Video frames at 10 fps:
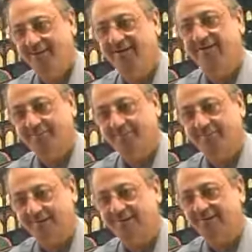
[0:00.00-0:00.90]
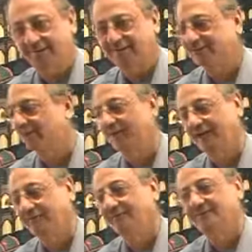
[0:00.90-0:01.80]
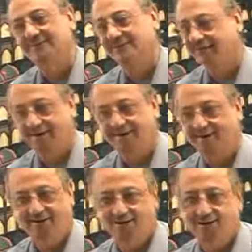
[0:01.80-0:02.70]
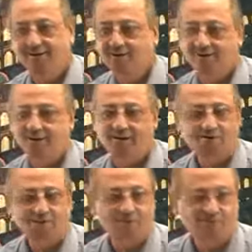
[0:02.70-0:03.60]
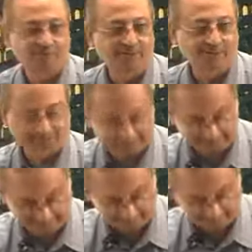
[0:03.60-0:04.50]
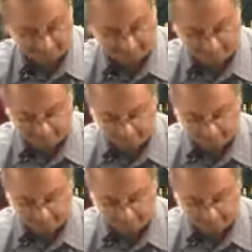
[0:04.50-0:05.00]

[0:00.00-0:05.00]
It's in present tense. We haven't learned it. We are not going to go in detail, brother.